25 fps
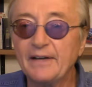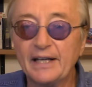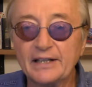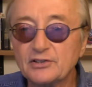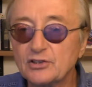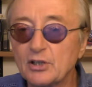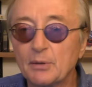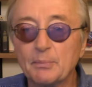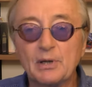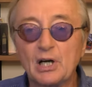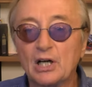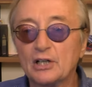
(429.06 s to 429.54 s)
had
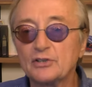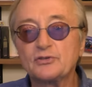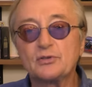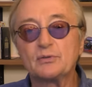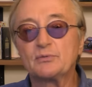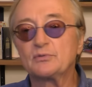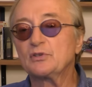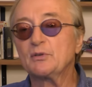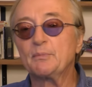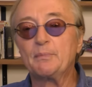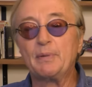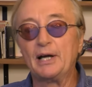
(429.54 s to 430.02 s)
some
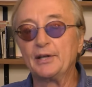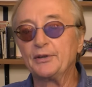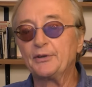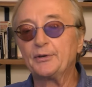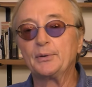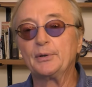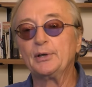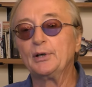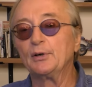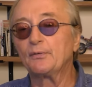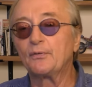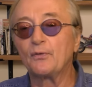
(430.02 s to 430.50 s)
customers about
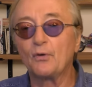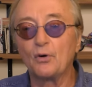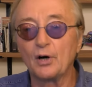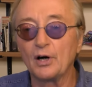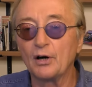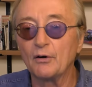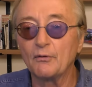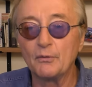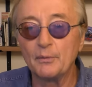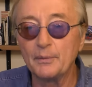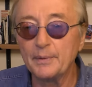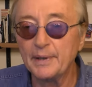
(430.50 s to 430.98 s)
three or four
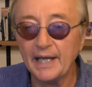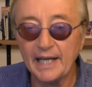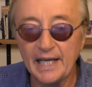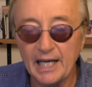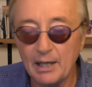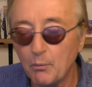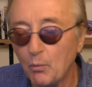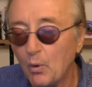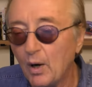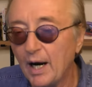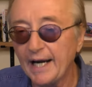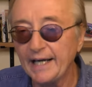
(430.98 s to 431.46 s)
of them, and they
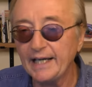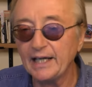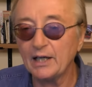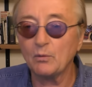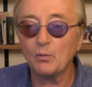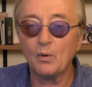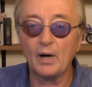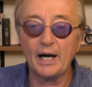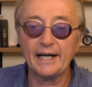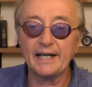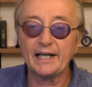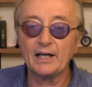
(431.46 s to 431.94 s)
kept whining,
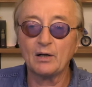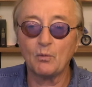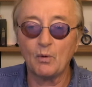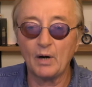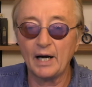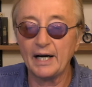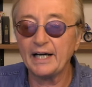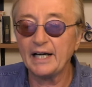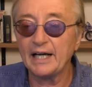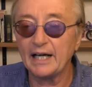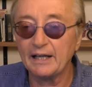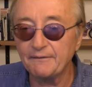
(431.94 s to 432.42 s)
whining,
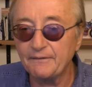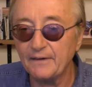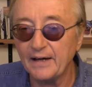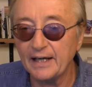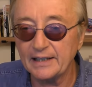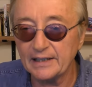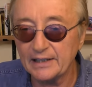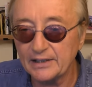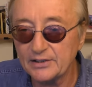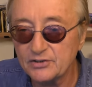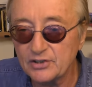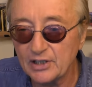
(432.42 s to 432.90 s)
whining. I
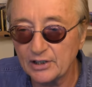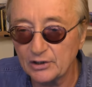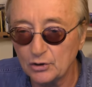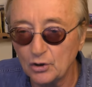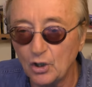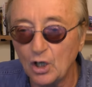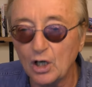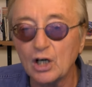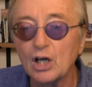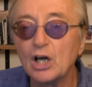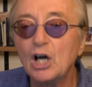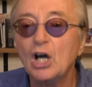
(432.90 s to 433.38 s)
finally said,
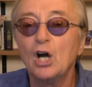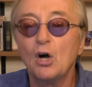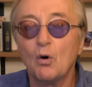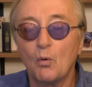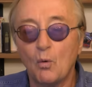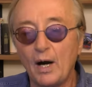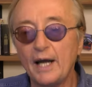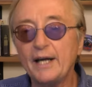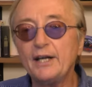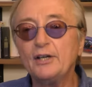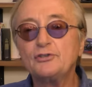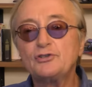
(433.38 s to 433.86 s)
look,
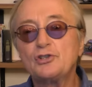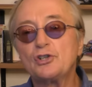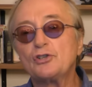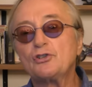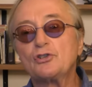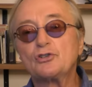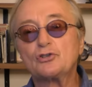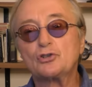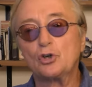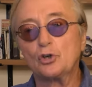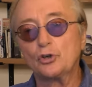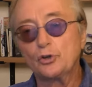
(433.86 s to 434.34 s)
why don't you
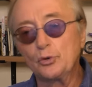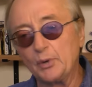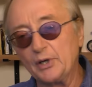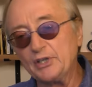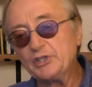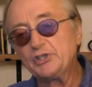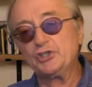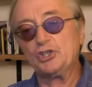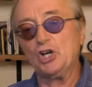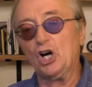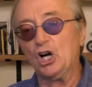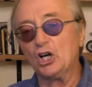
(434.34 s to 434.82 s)
just go to a
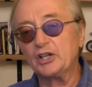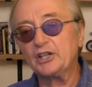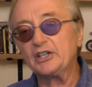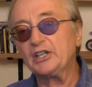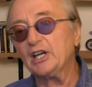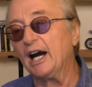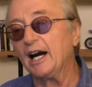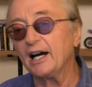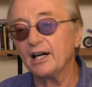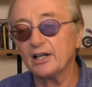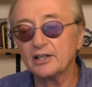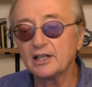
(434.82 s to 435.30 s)

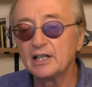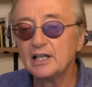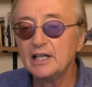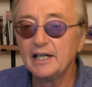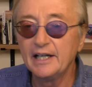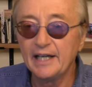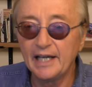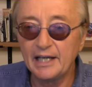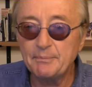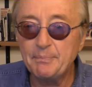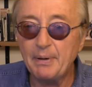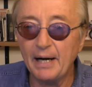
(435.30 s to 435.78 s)
junkyard
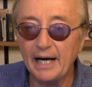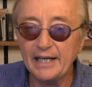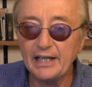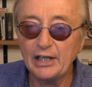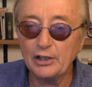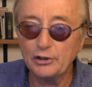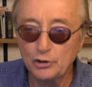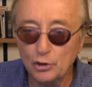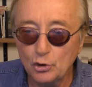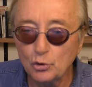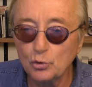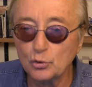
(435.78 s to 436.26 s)
and buy a
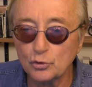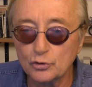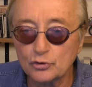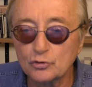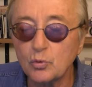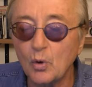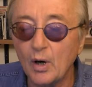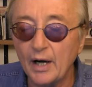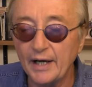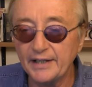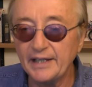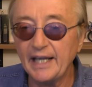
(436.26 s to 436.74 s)
used
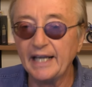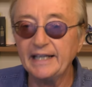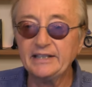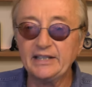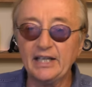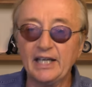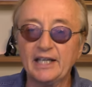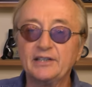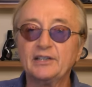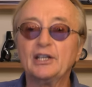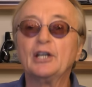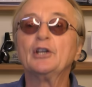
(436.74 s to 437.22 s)
one? They
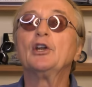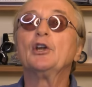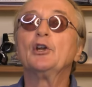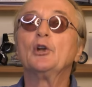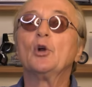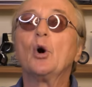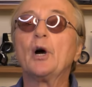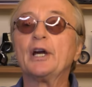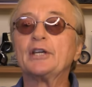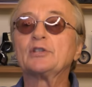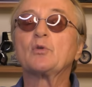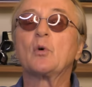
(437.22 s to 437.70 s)
did, and the
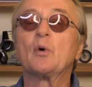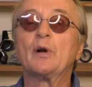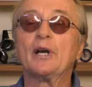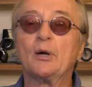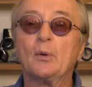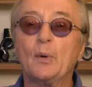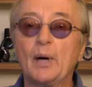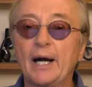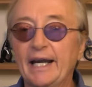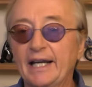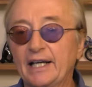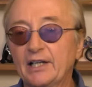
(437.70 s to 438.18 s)
noise went
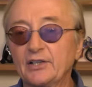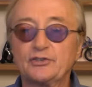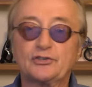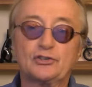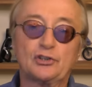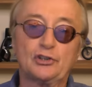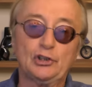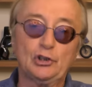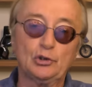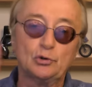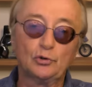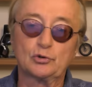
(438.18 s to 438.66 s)
away because
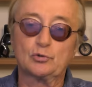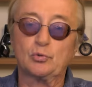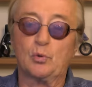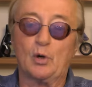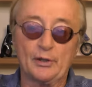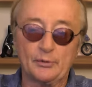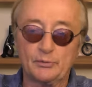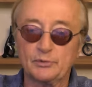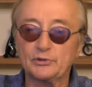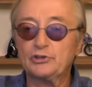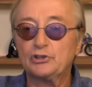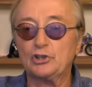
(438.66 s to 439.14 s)
the used
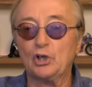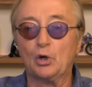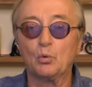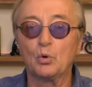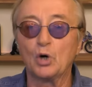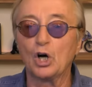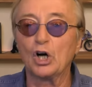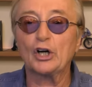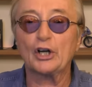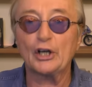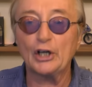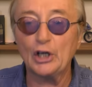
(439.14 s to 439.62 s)
one was still
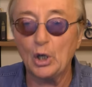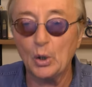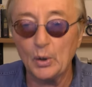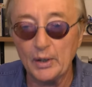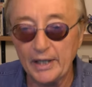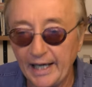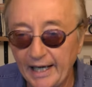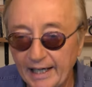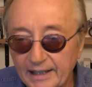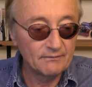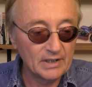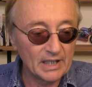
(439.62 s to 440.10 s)
working
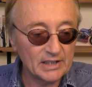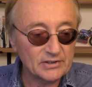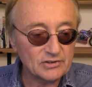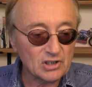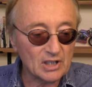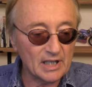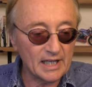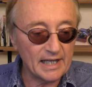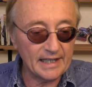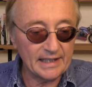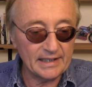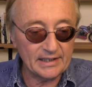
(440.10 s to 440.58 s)
okay. This
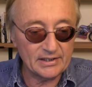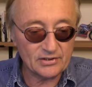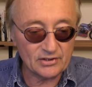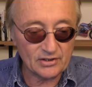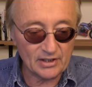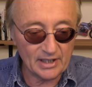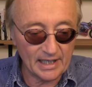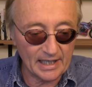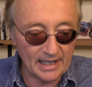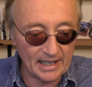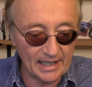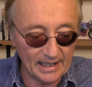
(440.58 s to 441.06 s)
lady
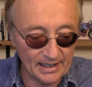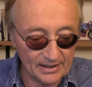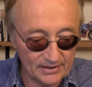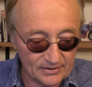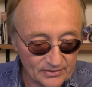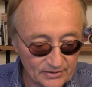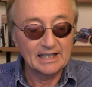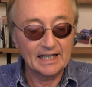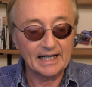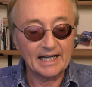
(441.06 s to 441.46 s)
says,